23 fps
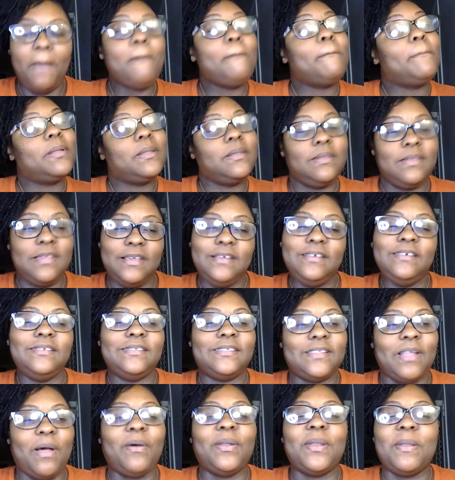Please
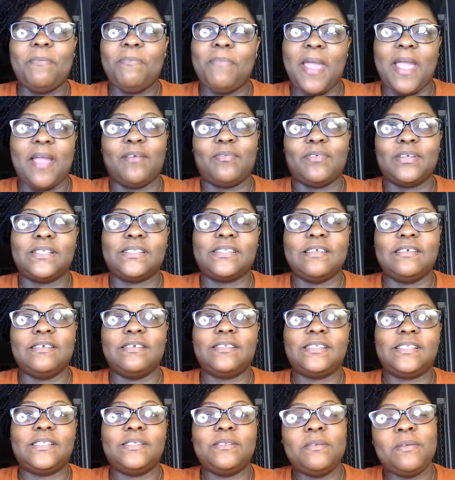don't embarrass
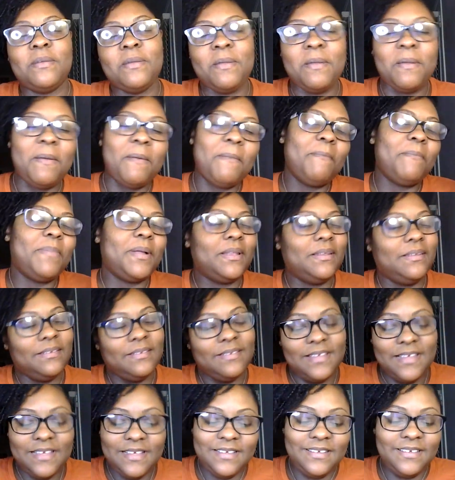us.
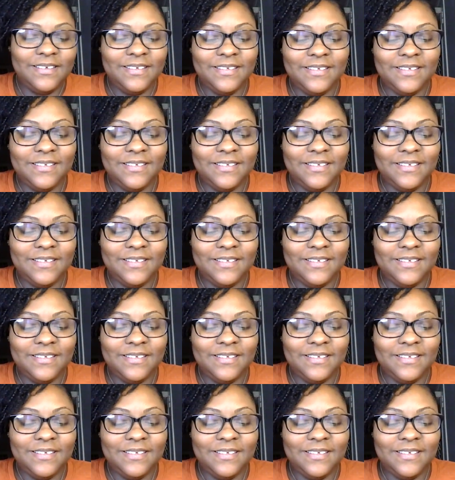Please.